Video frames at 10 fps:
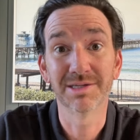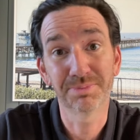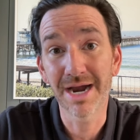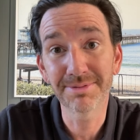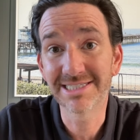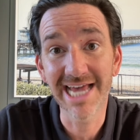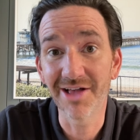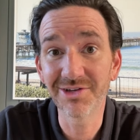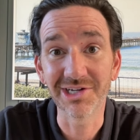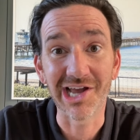they'll probably
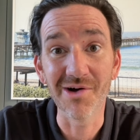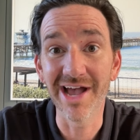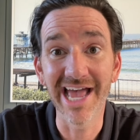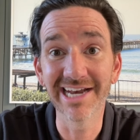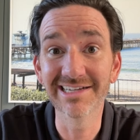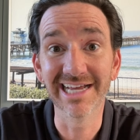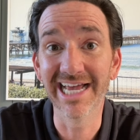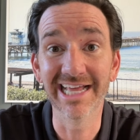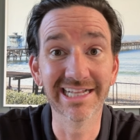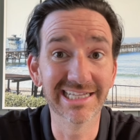tell you to go ahead.
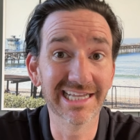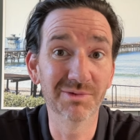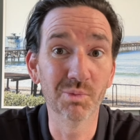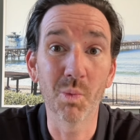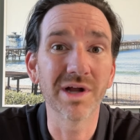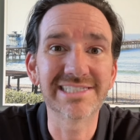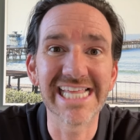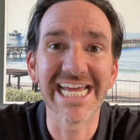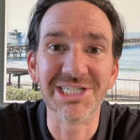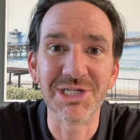And, and once
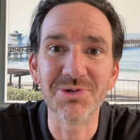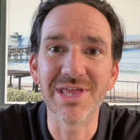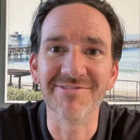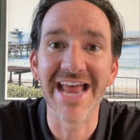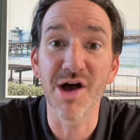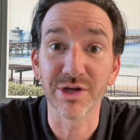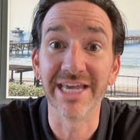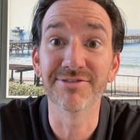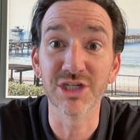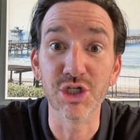they do, they've now
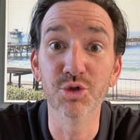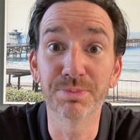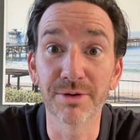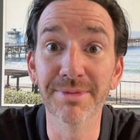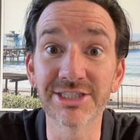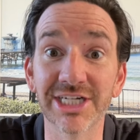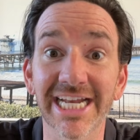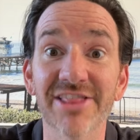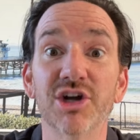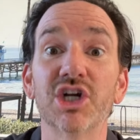given you
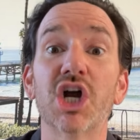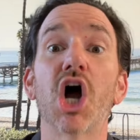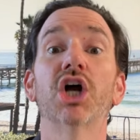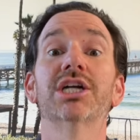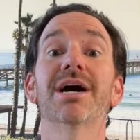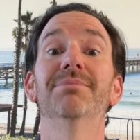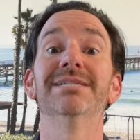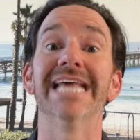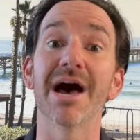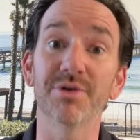permission and their guard comes
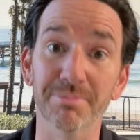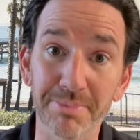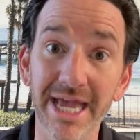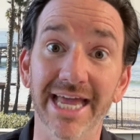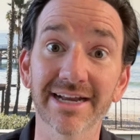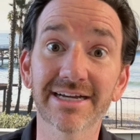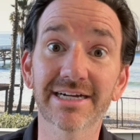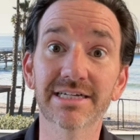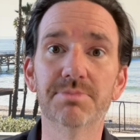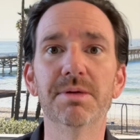down a bit
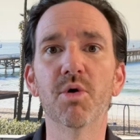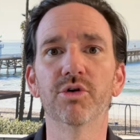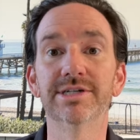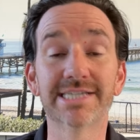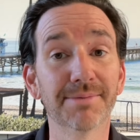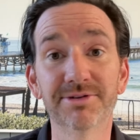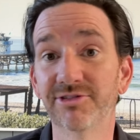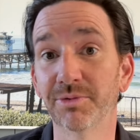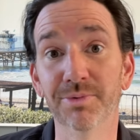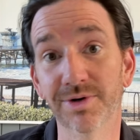to be more receptive
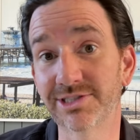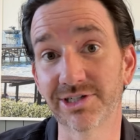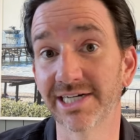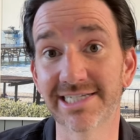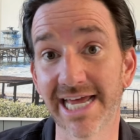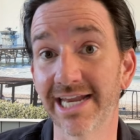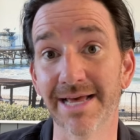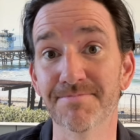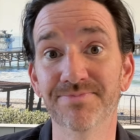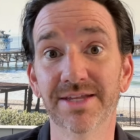to what you're going to say to
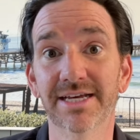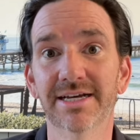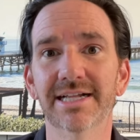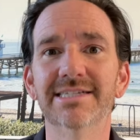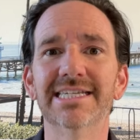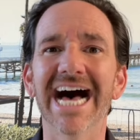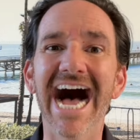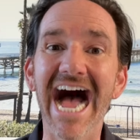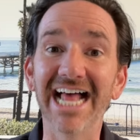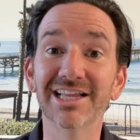them. This is a
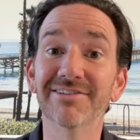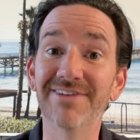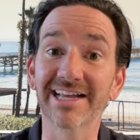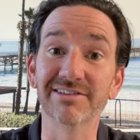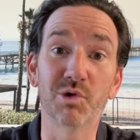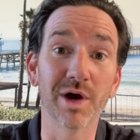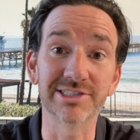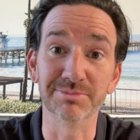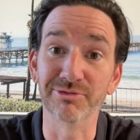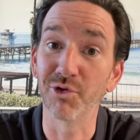highly effective
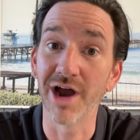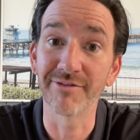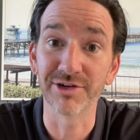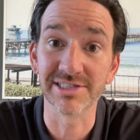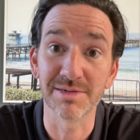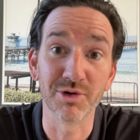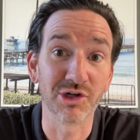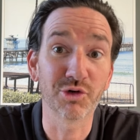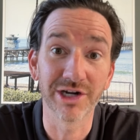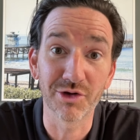question before offering someone
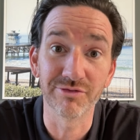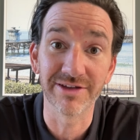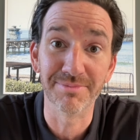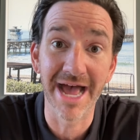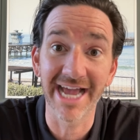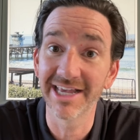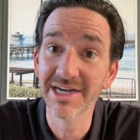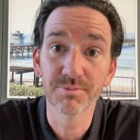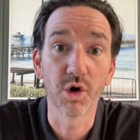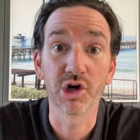critical feedback
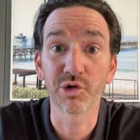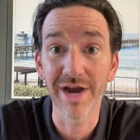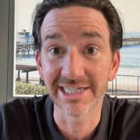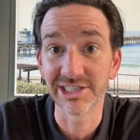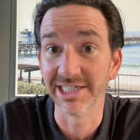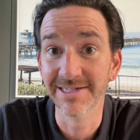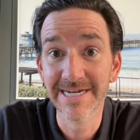or correction.